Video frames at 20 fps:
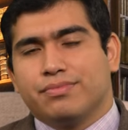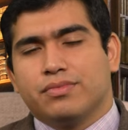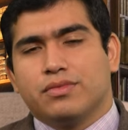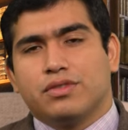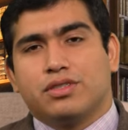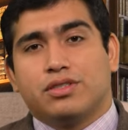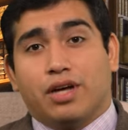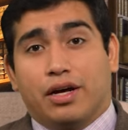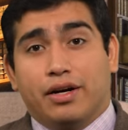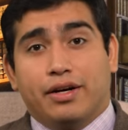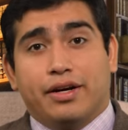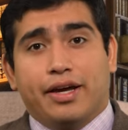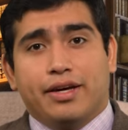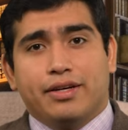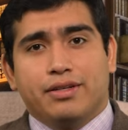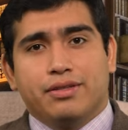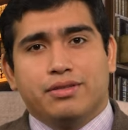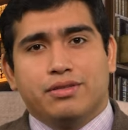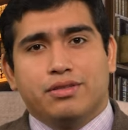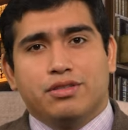
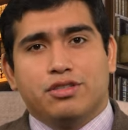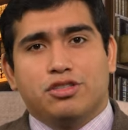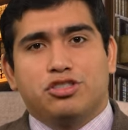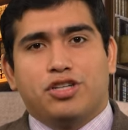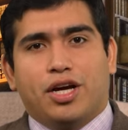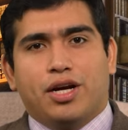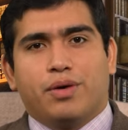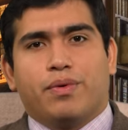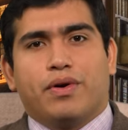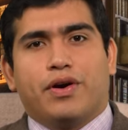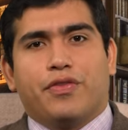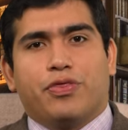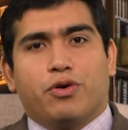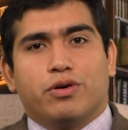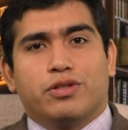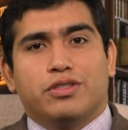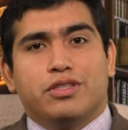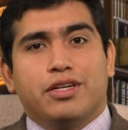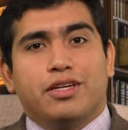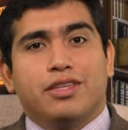Sunday, January
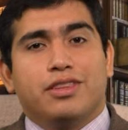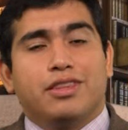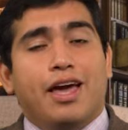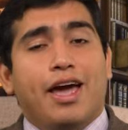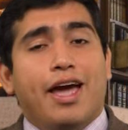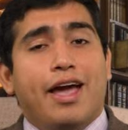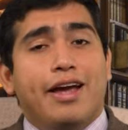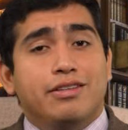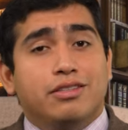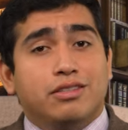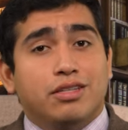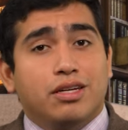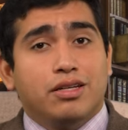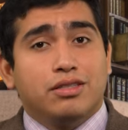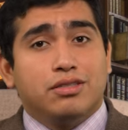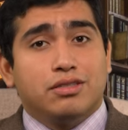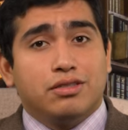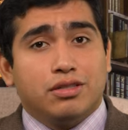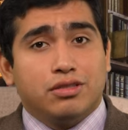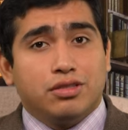13th,
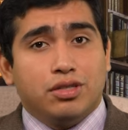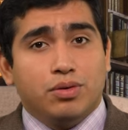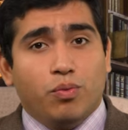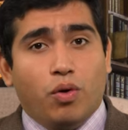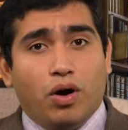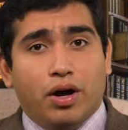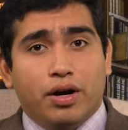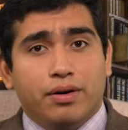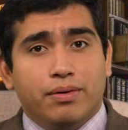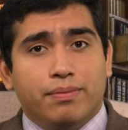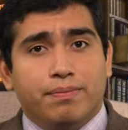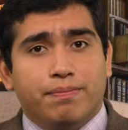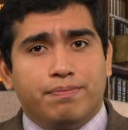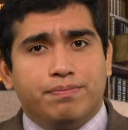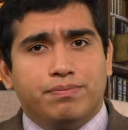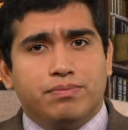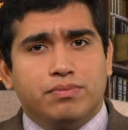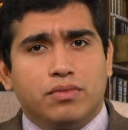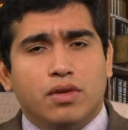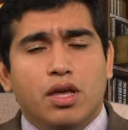1861.
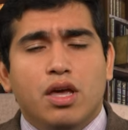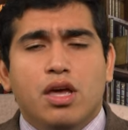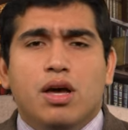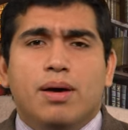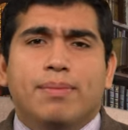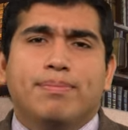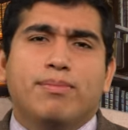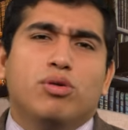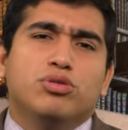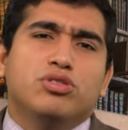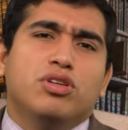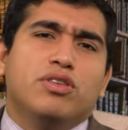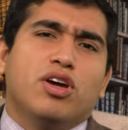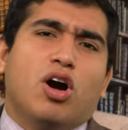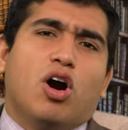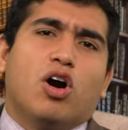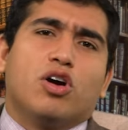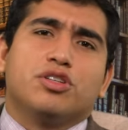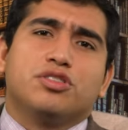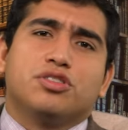Most of the
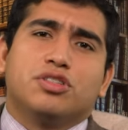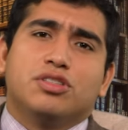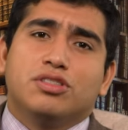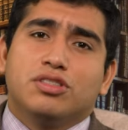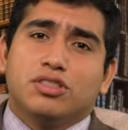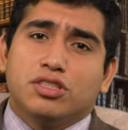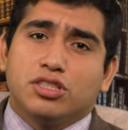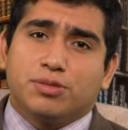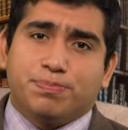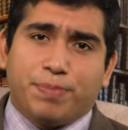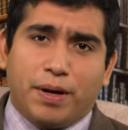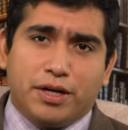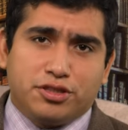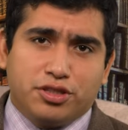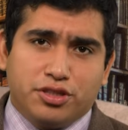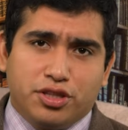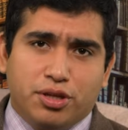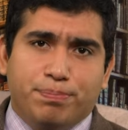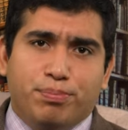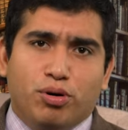artisans,
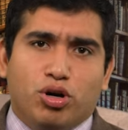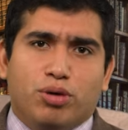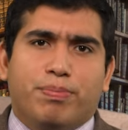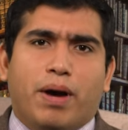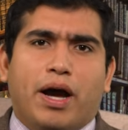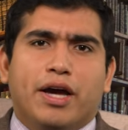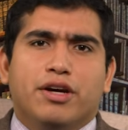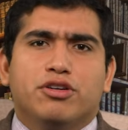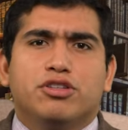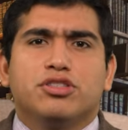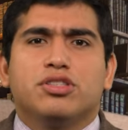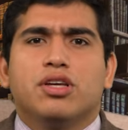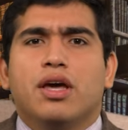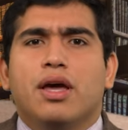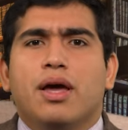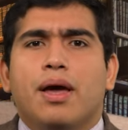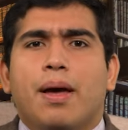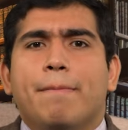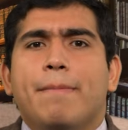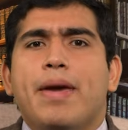especially the bookbinders,
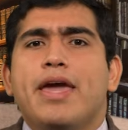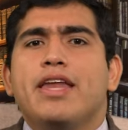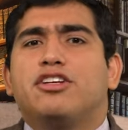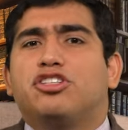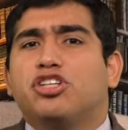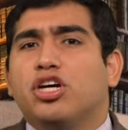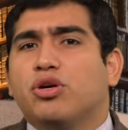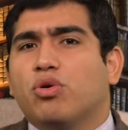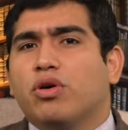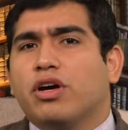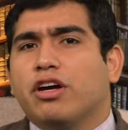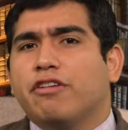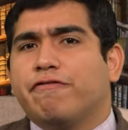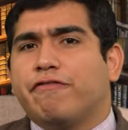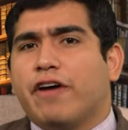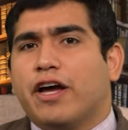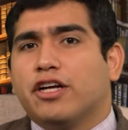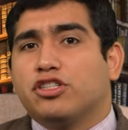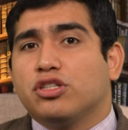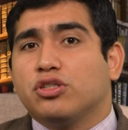made general
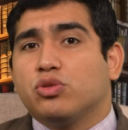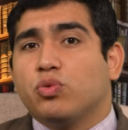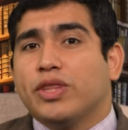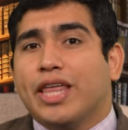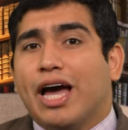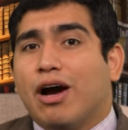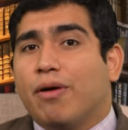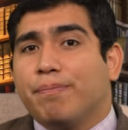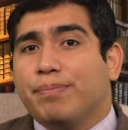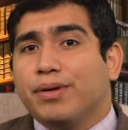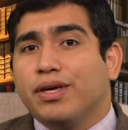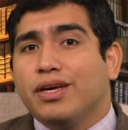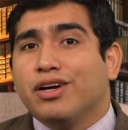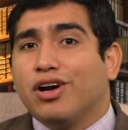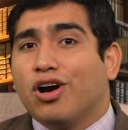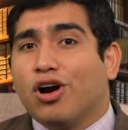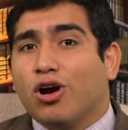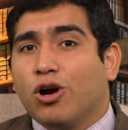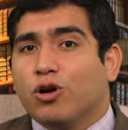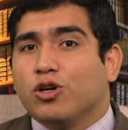confessions without being
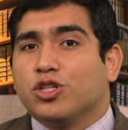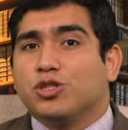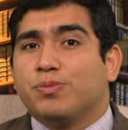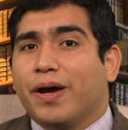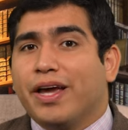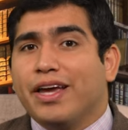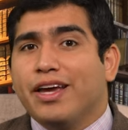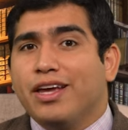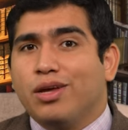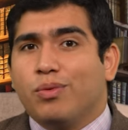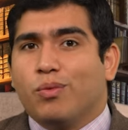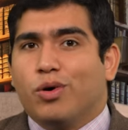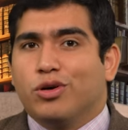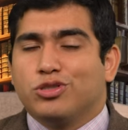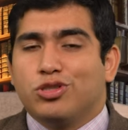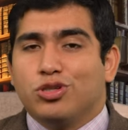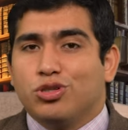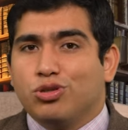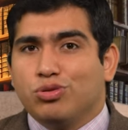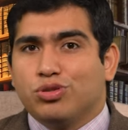urged by anyone
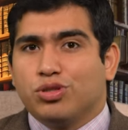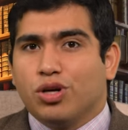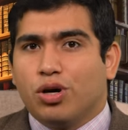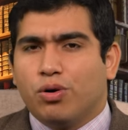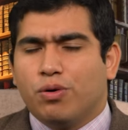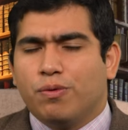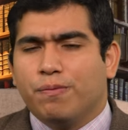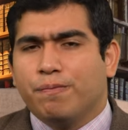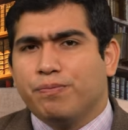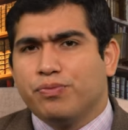to do so.